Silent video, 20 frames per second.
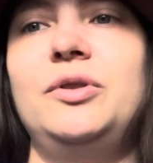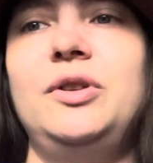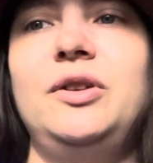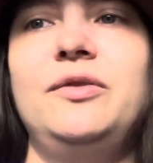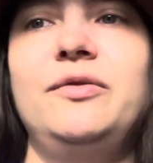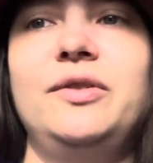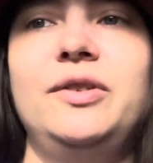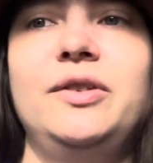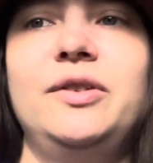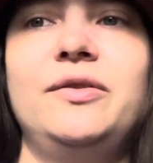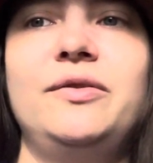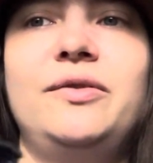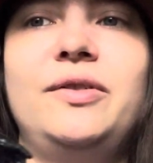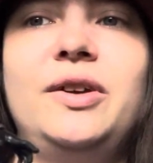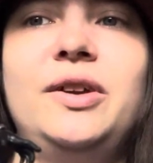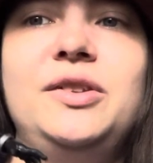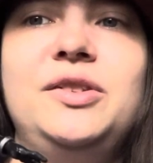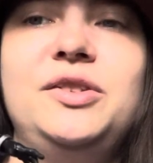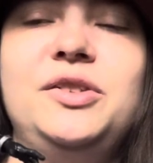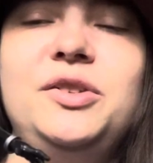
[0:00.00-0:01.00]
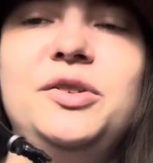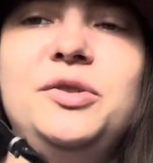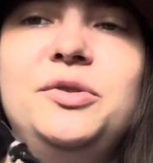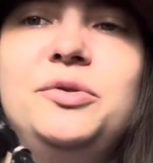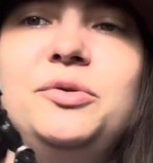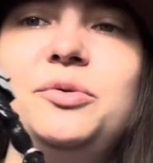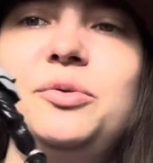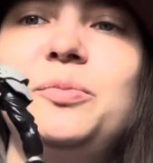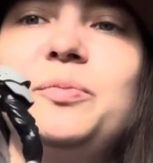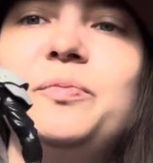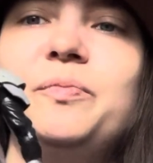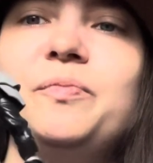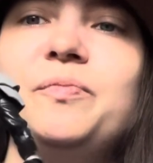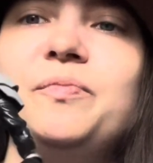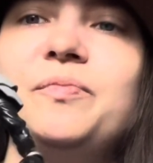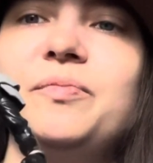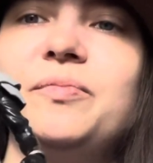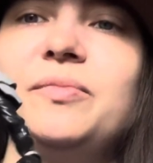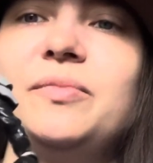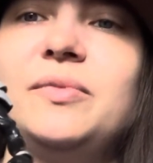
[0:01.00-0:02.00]
even if I do
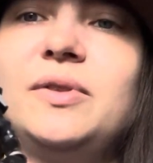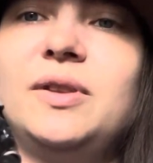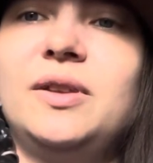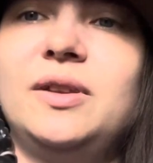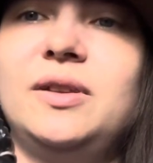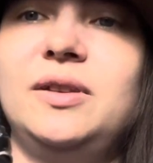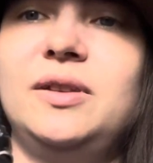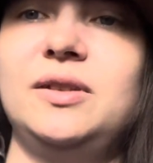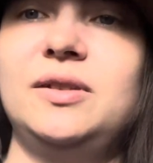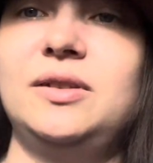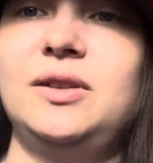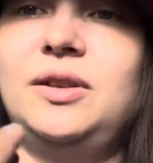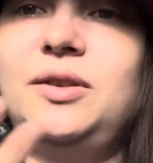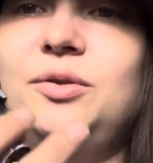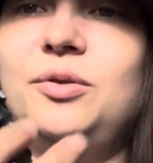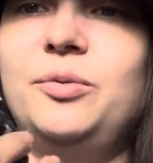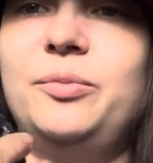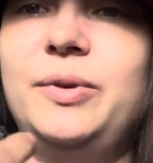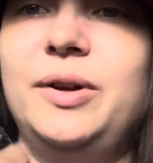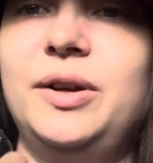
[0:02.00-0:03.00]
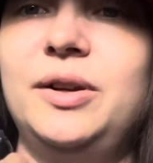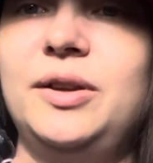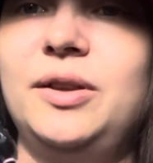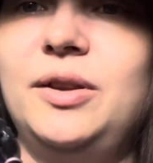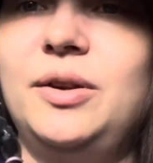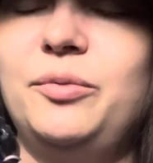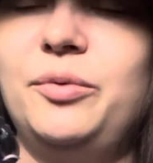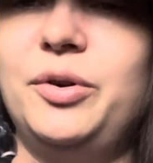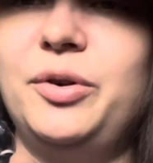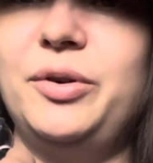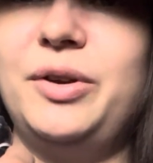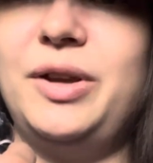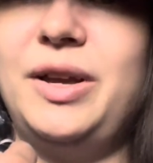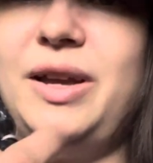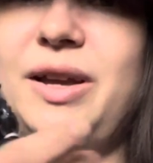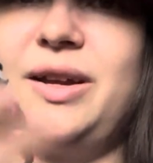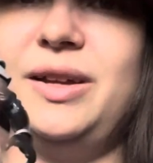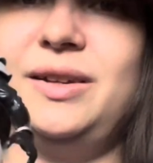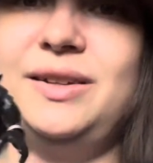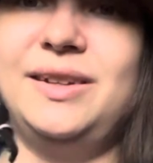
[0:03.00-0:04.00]
decide to go back to that weird
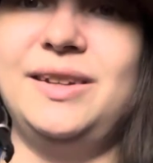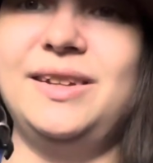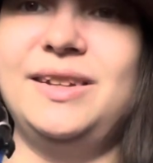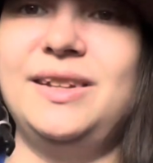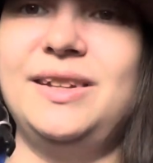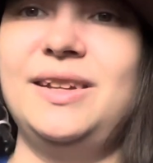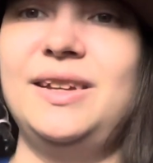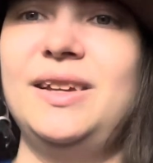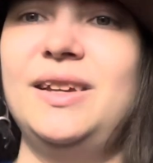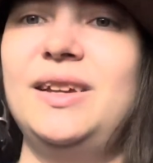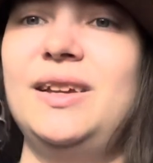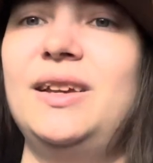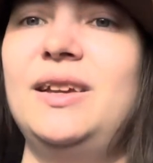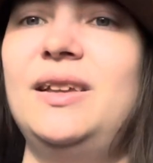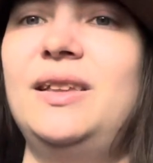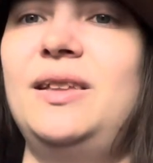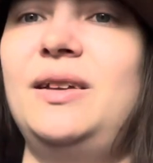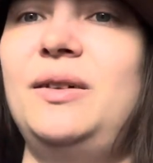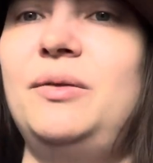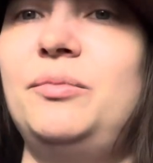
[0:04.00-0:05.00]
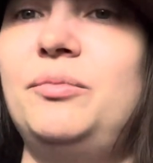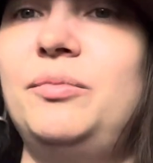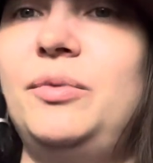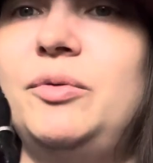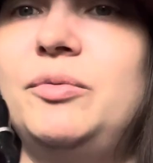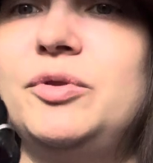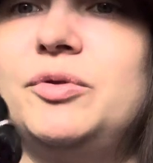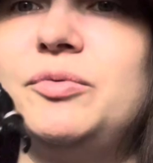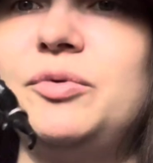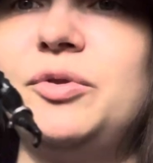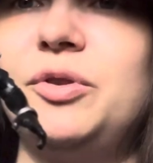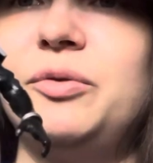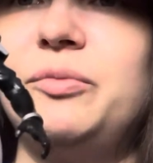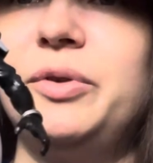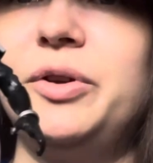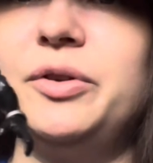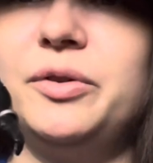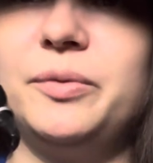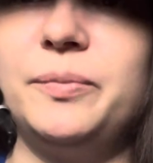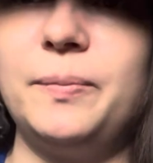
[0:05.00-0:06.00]
hand. that was really weird.